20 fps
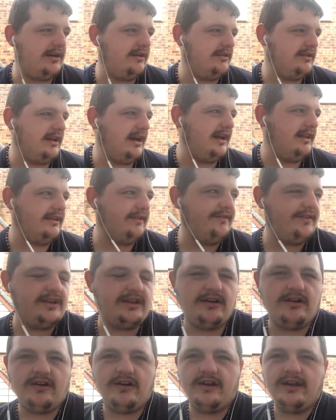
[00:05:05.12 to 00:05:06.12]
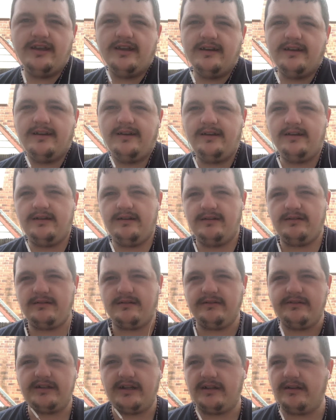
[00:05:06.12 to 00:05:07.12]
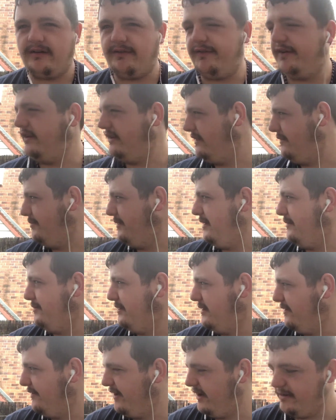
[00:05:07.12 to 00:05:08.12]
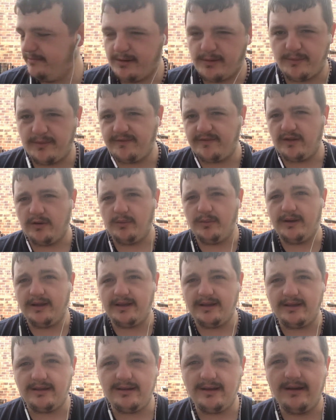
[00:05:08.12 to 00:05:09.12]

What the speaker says: I'm going to end the video here, because I don't think you'll be able to hear me with the wind.